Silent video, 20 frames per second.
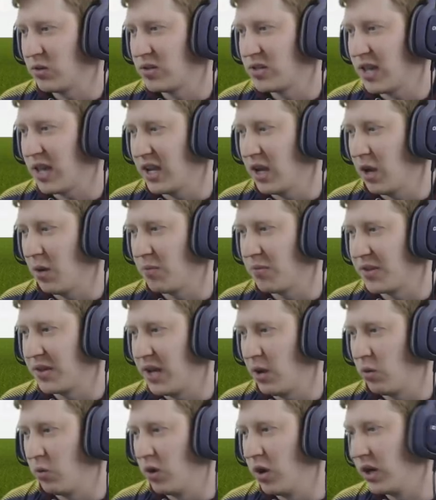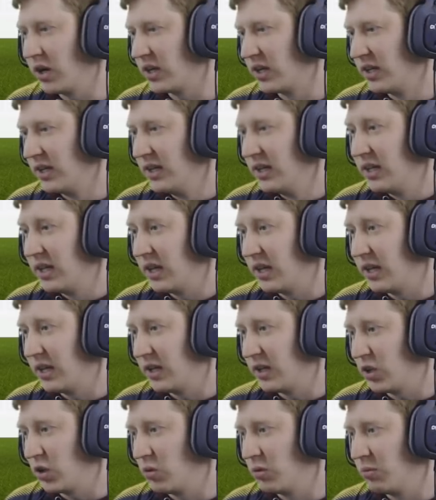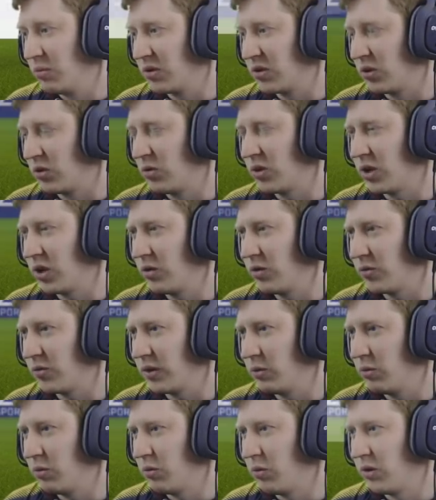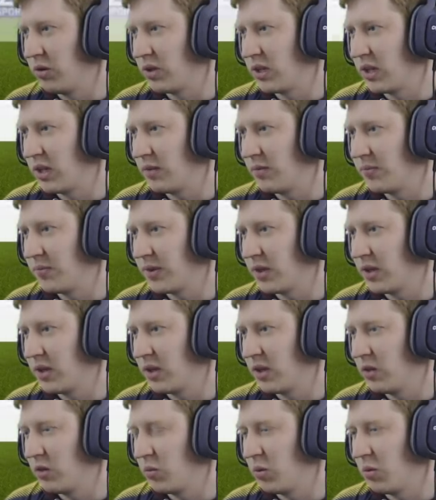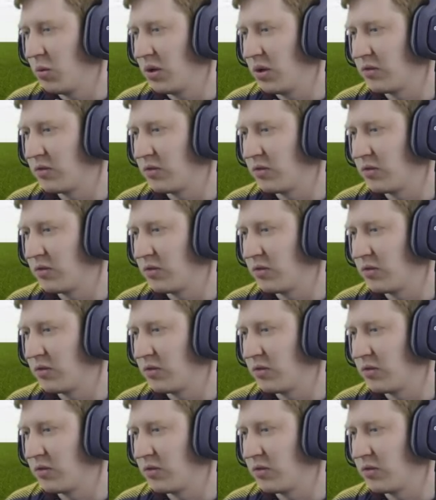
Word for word: Still setting up the network. Uh, Ewan McDonald. Hopefully we won't get uh, we